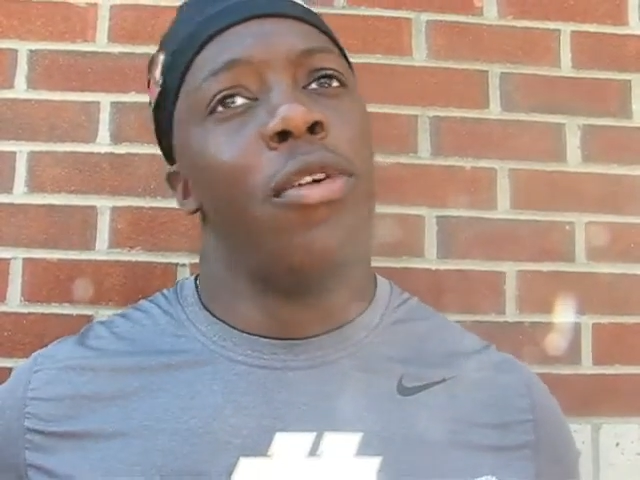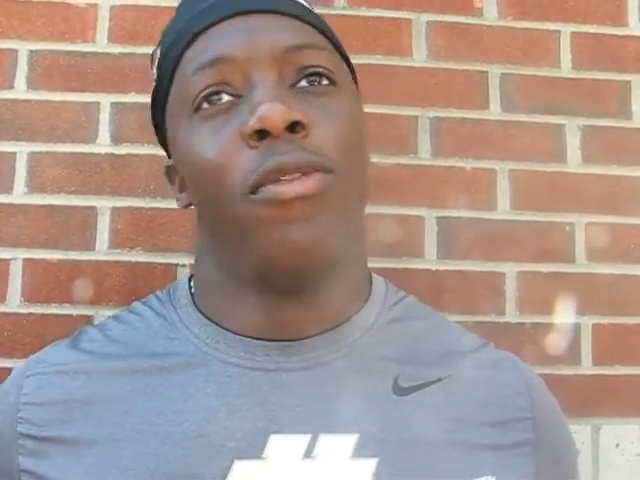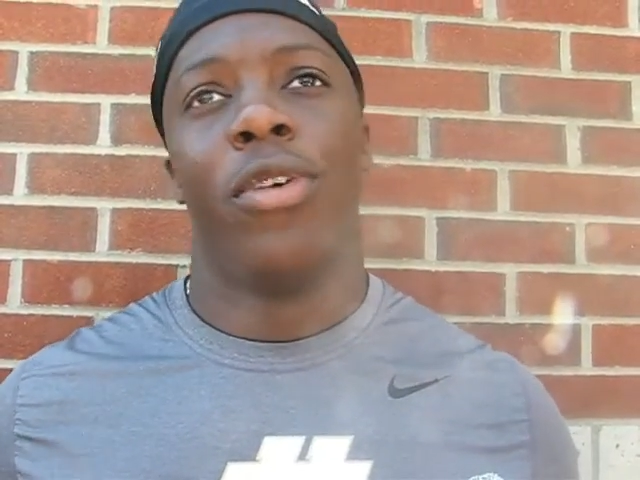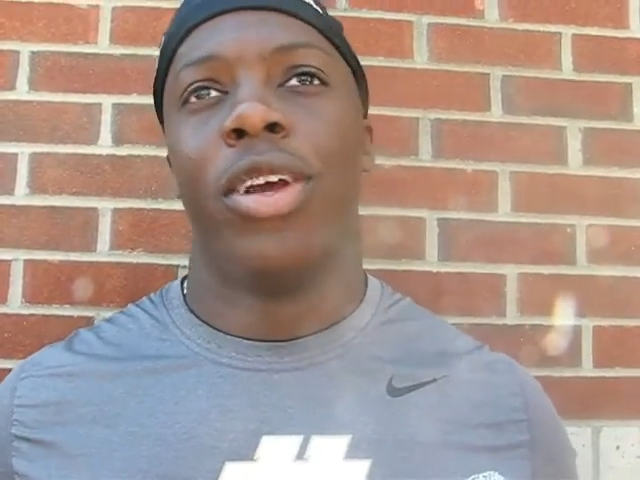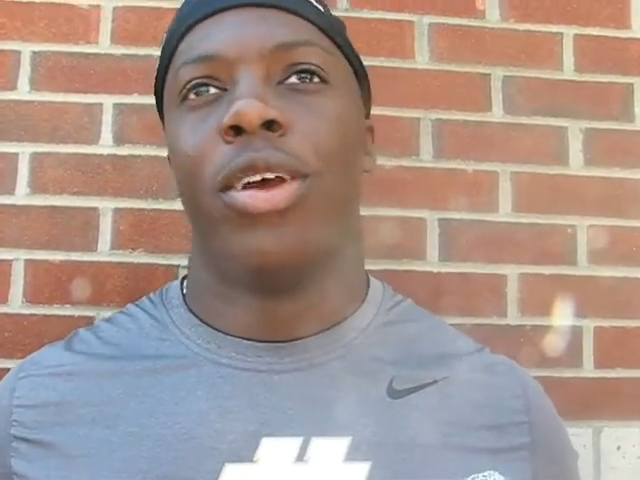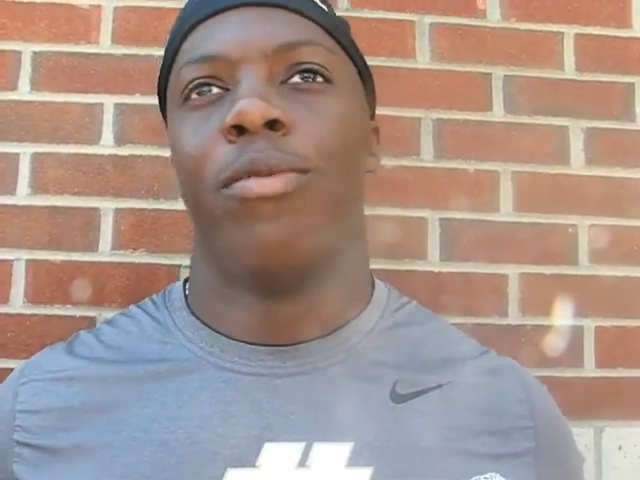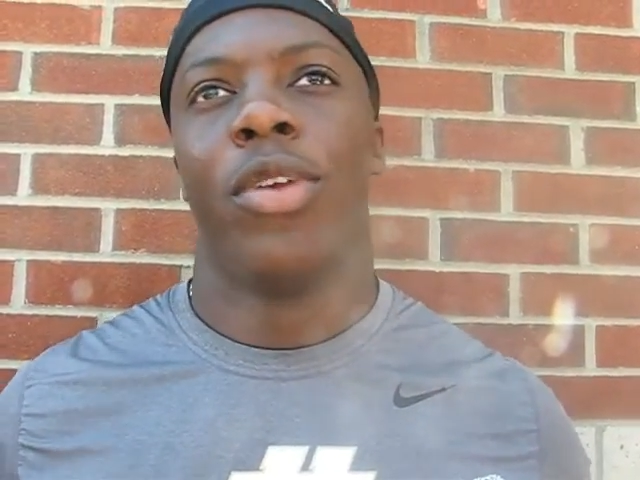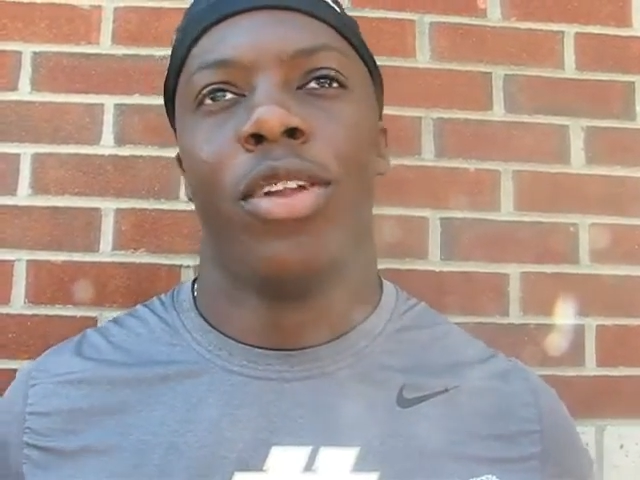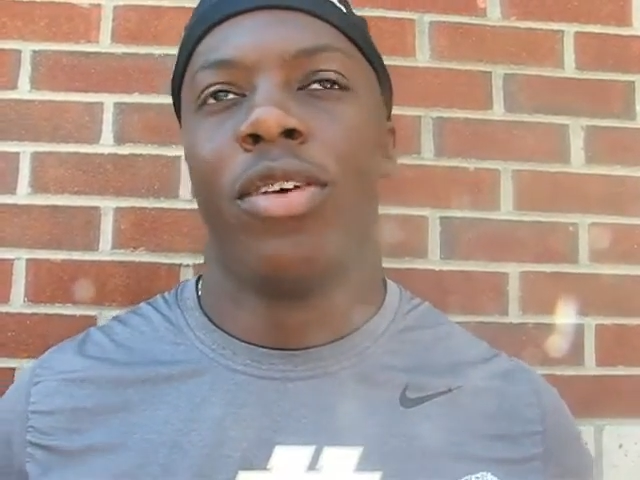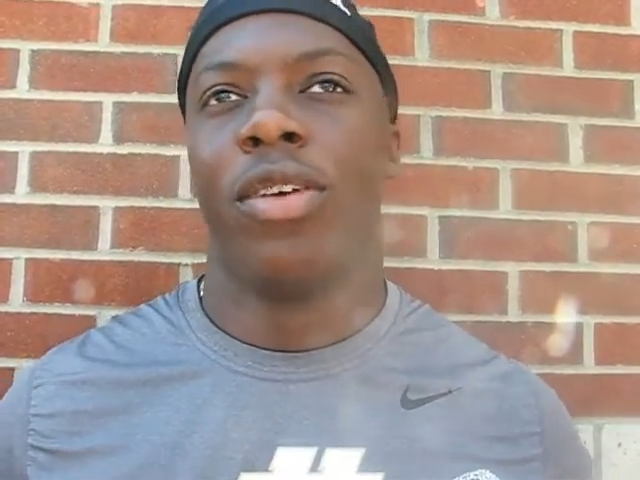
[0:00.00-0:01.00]
for him, you
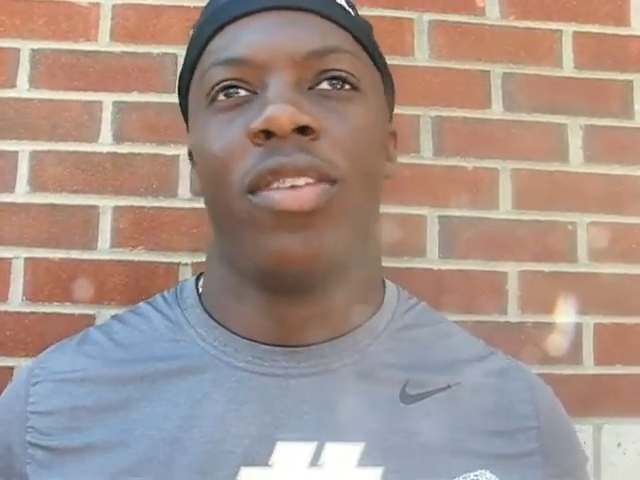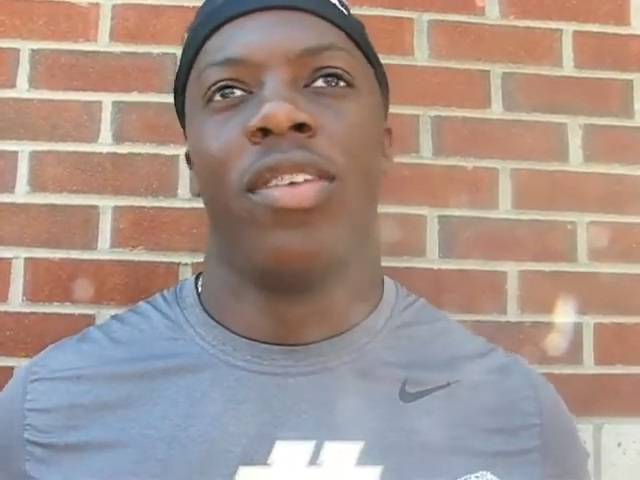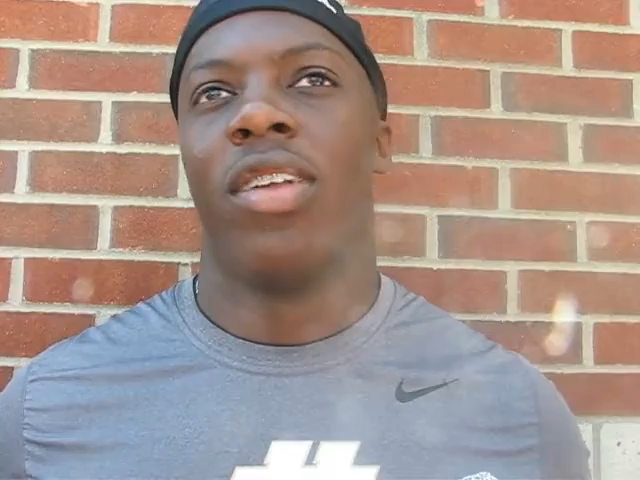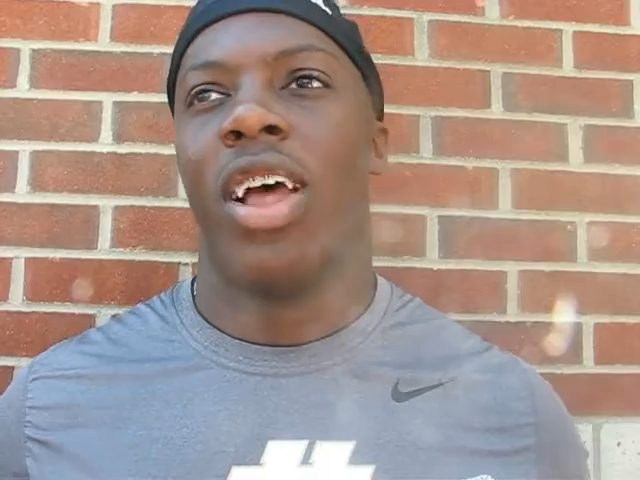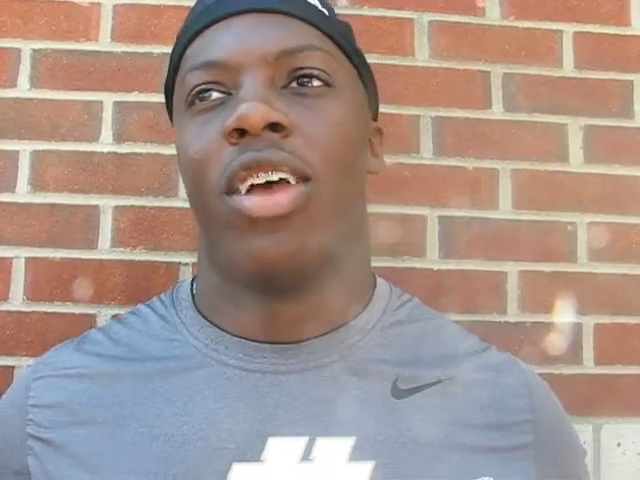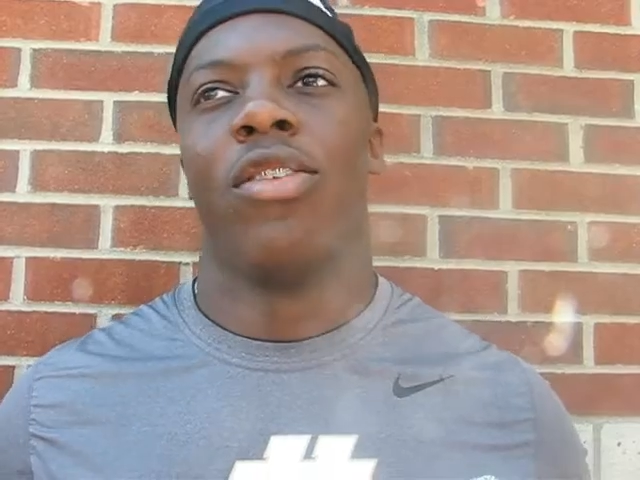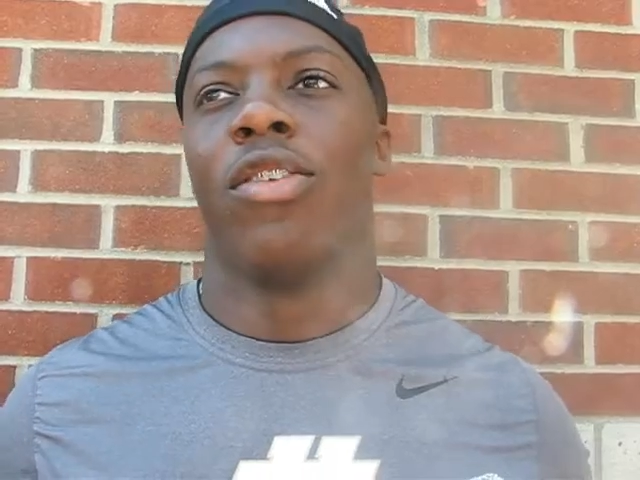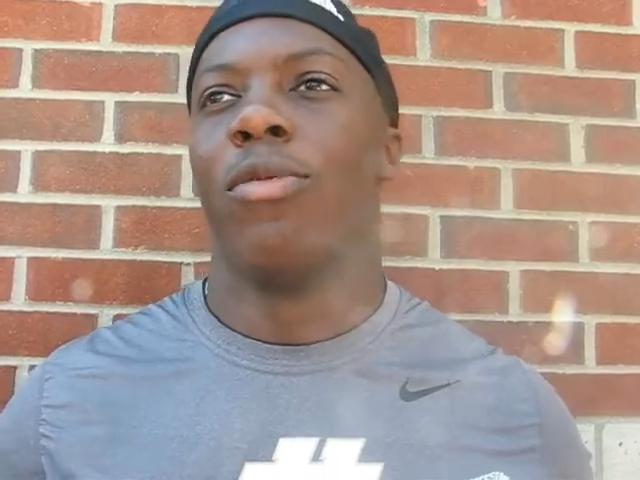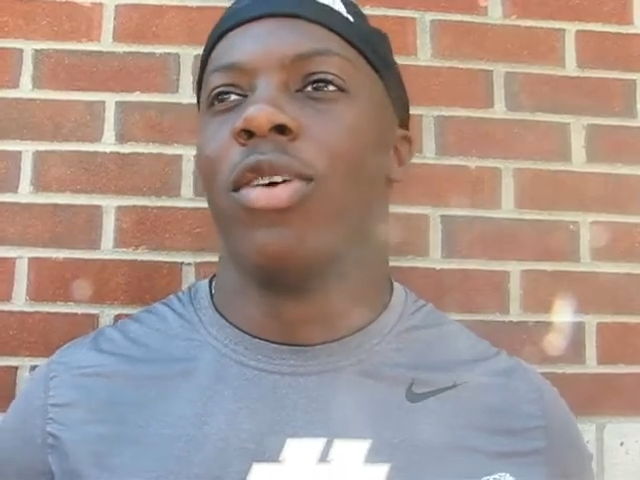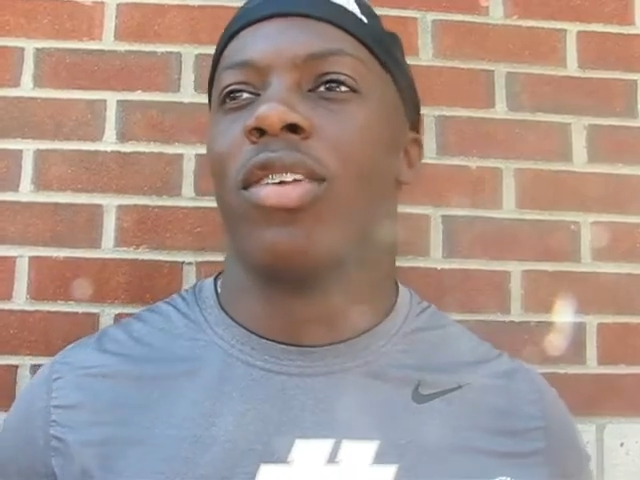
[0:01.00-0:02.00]
know, it just allows you
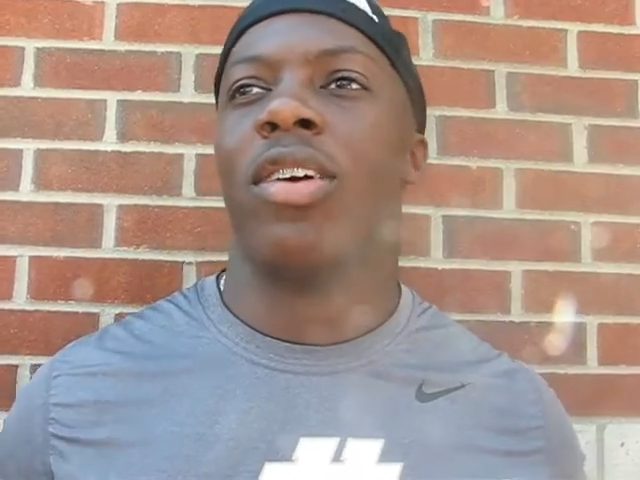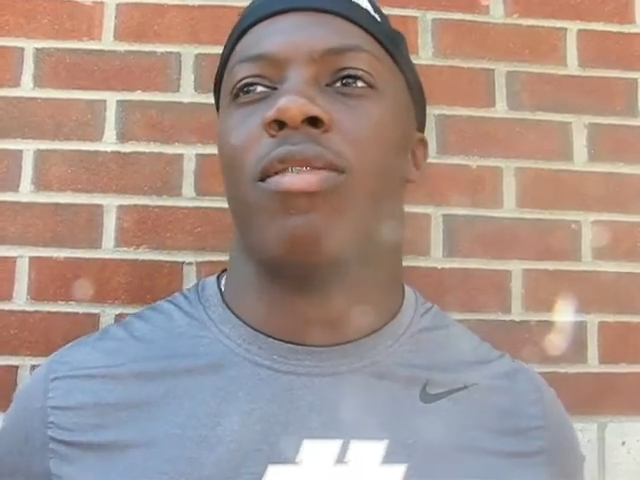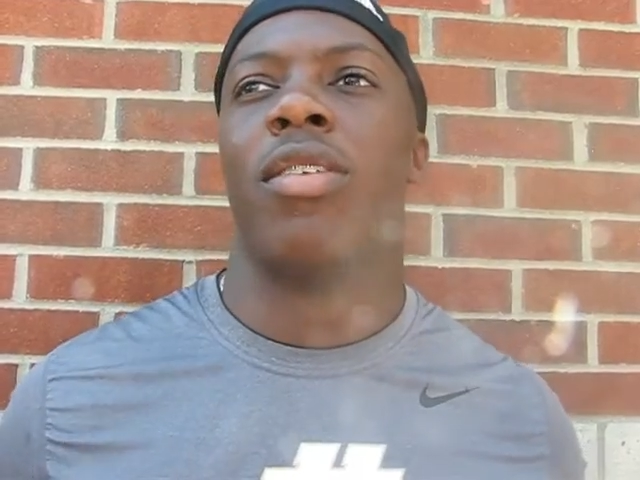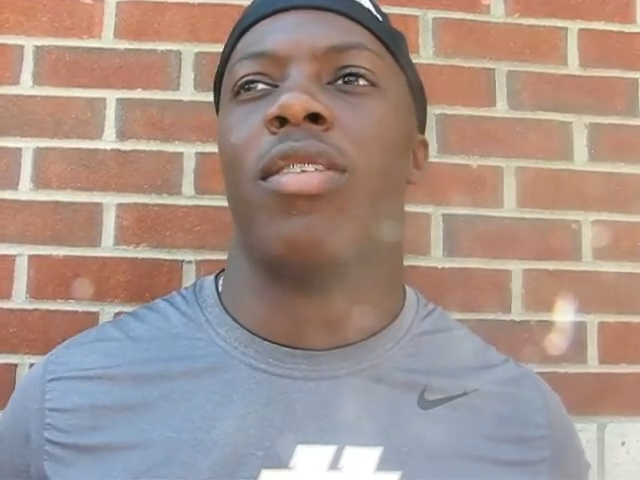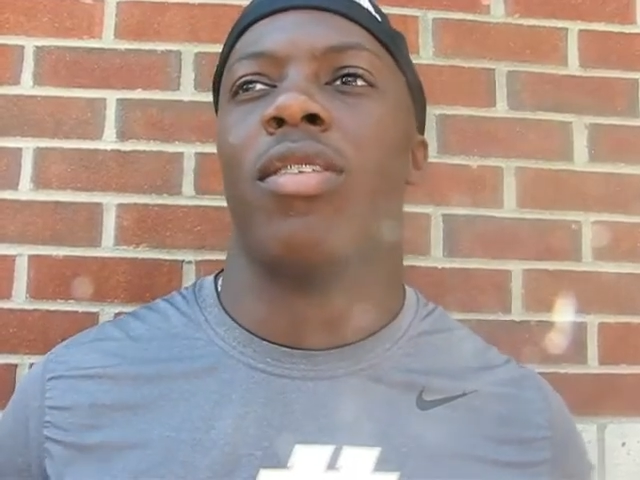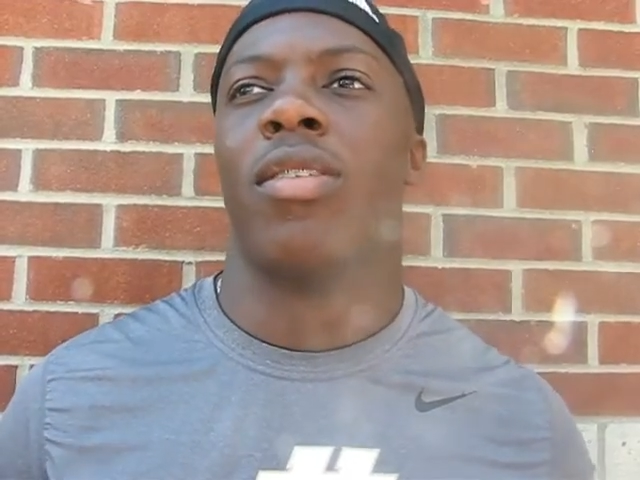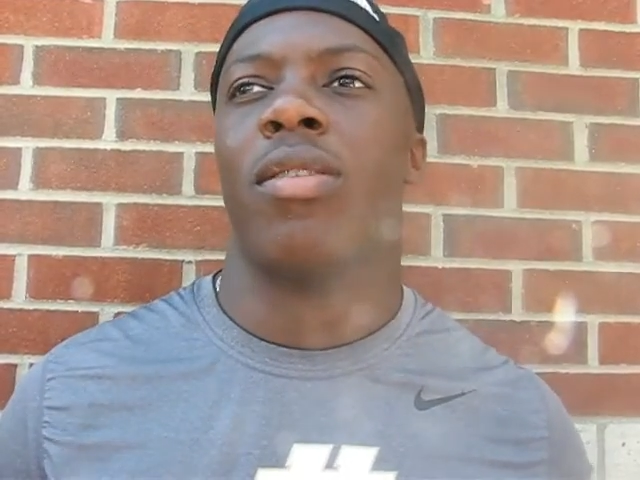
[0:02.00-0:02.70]
so much confidence.